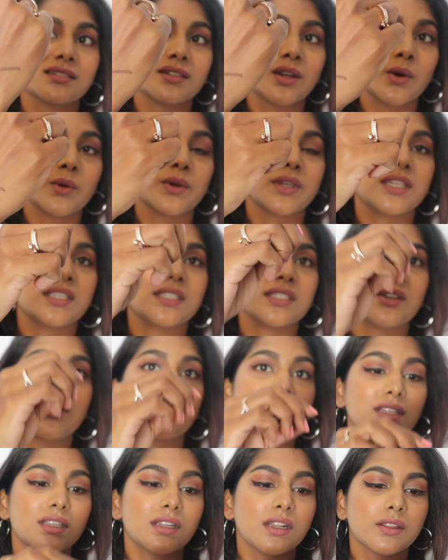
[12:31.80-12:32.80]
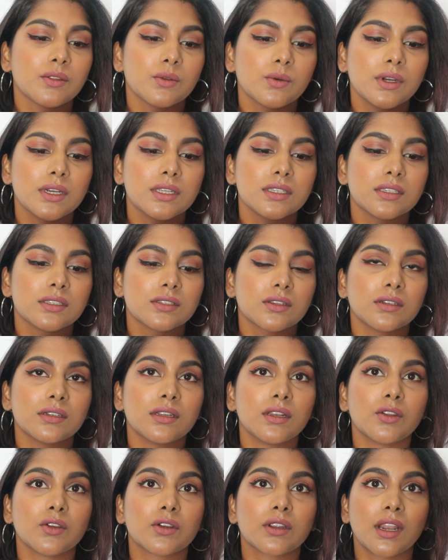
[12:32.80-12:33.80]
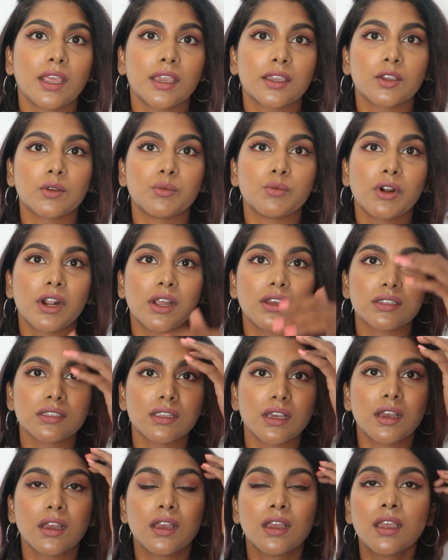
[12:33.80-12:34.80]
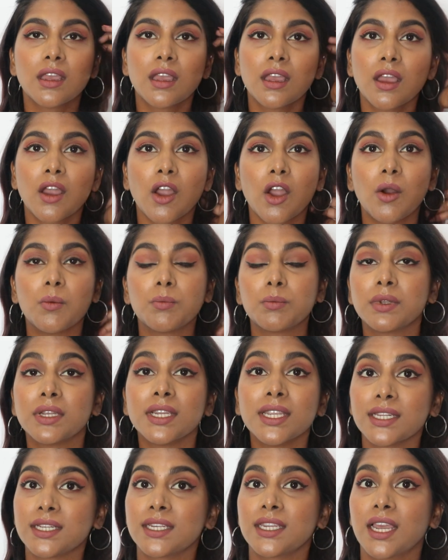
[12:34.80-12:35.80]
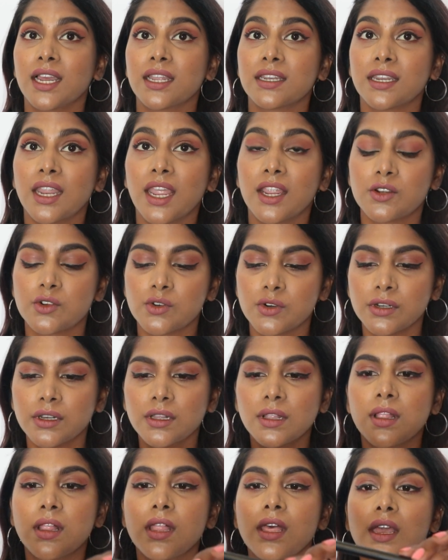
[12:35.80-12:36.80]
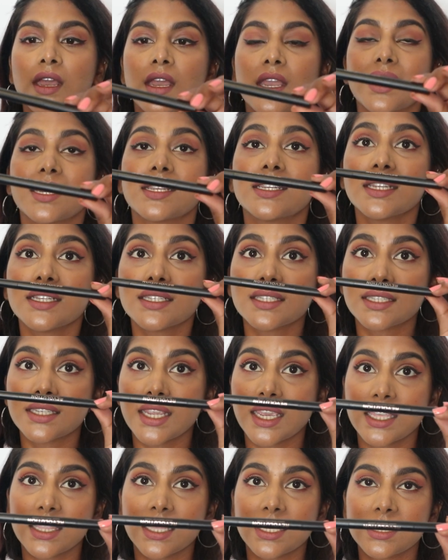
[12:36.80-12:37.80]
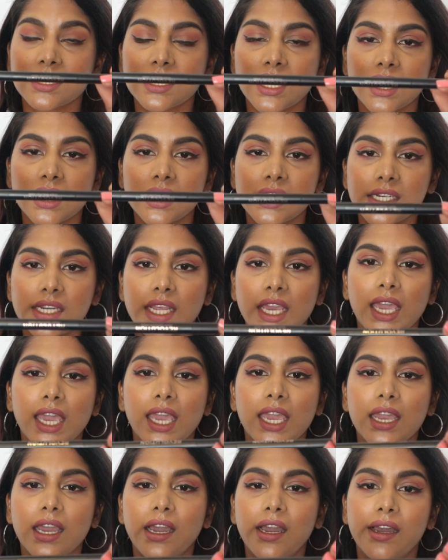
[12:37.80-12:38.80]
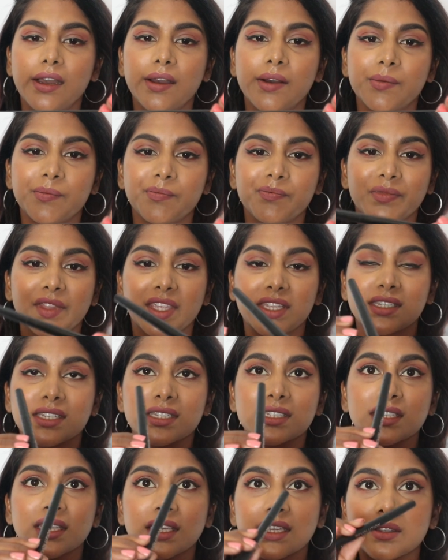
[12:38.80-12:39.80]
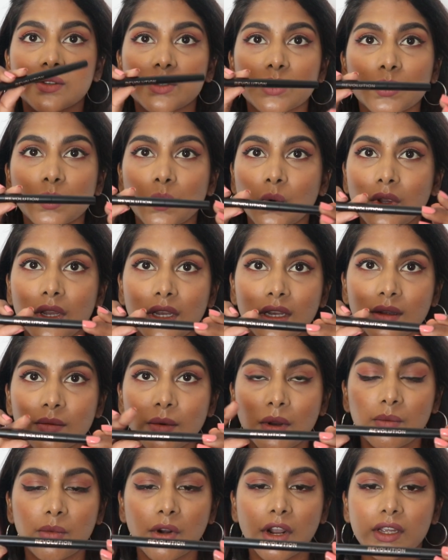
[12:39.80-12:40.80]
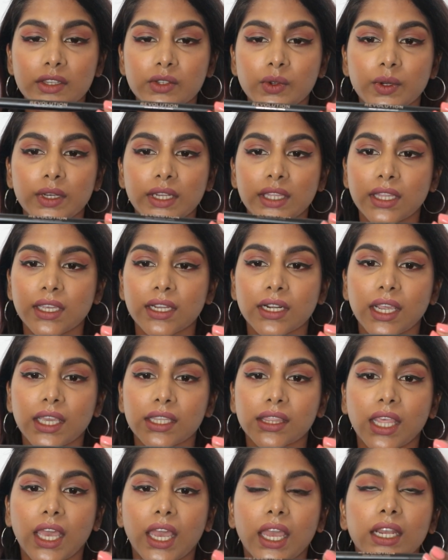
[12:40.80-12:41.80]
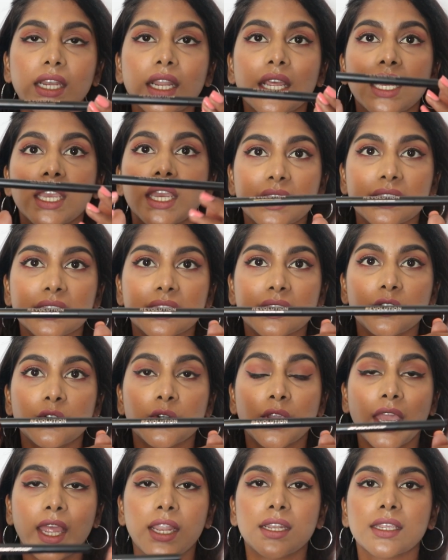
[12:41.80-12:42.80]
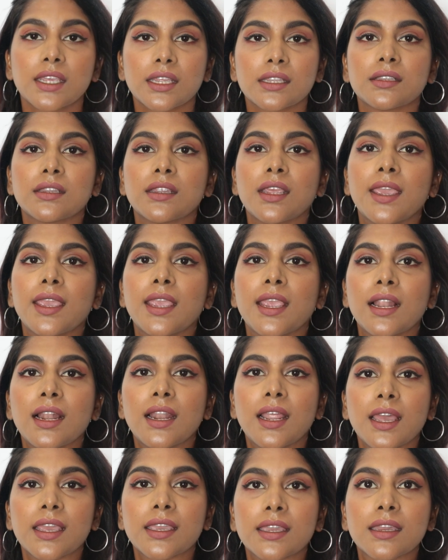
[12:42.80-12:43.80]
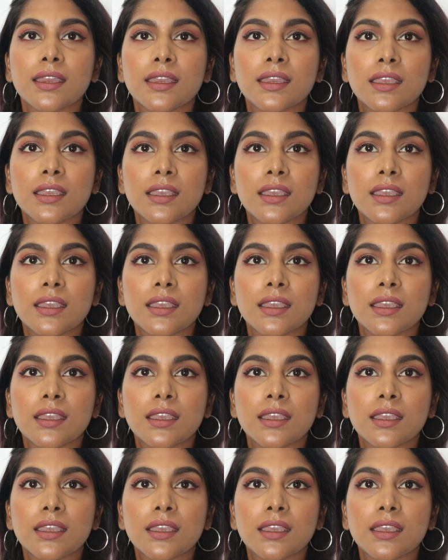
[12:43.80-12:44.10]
go easy on it, otherwise it's going to look like your brows are completely unnatural. It does stay the entire day. It doesn't get too oily on my brows or anything like that. You can get hair like